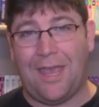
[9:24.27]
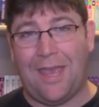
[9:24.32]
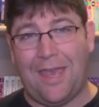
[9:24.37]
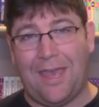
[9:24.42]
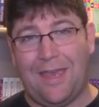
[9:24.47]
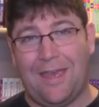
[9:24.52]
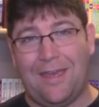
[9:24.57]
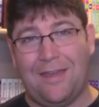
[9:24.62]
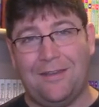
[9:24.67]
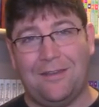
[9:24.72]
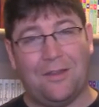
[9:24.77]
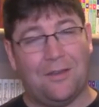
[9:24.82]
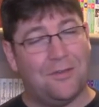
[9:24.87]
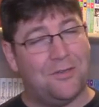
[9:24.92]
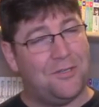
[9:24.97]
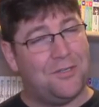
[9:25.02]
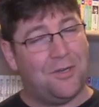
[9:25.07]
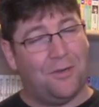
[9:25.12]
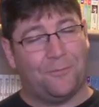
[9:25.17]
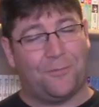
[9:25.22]

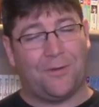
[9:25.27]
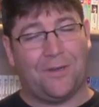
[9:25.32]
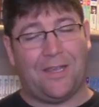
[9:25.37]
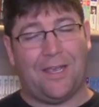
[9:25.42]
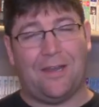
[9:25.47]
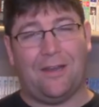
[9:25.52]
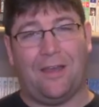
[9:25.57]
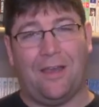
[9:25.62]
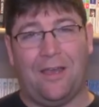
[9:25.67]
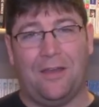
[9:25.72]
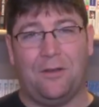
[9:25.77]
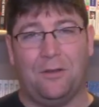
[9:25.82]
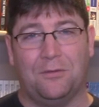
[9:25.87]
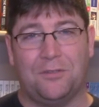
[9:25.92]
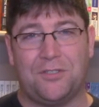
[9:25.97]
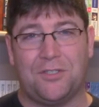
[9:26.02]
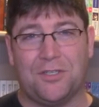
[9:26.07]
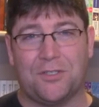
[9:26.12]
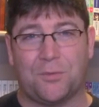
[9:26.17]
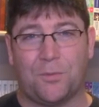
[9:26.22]
and don't forget, I
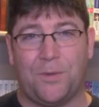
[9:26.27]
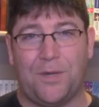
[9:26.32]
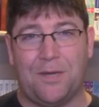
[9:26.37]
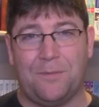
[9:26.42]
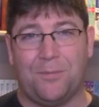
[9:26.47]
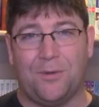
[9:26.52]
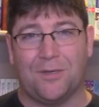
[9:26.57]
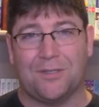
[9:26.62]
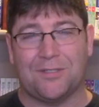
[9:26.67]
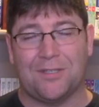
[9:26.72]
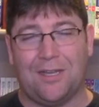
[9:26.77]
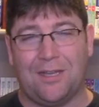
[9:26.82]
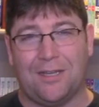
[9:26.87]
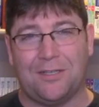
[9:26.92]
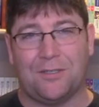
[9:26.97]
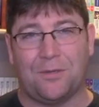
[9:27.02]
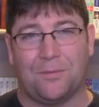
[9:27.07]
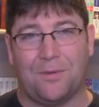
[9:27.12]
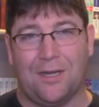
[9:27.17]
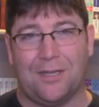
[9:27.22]
don't just read books, I
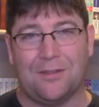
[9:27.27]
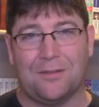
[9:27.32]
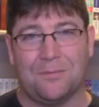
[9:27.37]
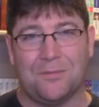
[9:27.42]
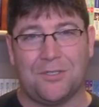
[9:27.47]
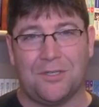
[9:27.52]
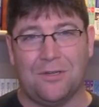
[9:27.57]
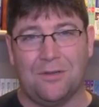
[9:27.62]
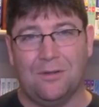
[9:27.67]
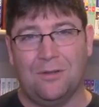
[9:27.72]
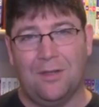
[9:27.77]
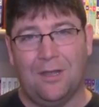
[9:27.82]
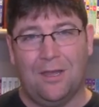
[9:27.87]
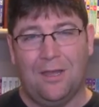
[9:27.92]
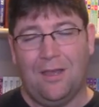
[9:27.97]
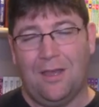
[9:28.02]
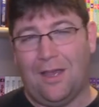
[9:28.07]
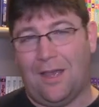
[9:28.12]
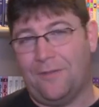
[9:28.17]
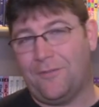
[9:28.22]
like to write them too.
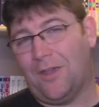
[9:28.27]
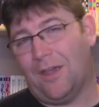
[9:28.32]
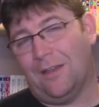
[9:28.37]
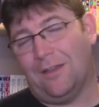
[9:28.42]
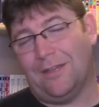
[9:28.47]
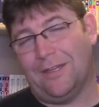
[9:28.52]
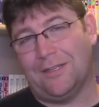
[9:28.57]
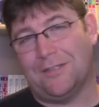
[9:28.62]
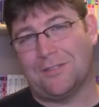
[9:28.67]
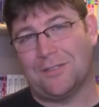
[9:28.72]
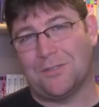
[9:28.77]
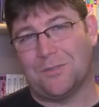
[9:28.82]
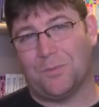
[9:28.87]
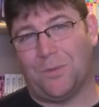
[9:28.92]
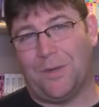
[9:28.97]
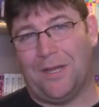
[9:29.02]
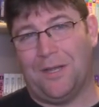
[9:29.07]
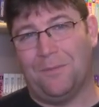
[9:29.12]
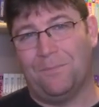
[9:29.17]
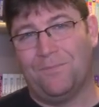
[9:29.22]
I've got links as
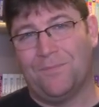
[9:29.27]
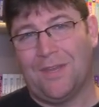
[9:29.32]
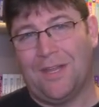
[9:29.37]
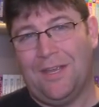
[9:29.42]
well.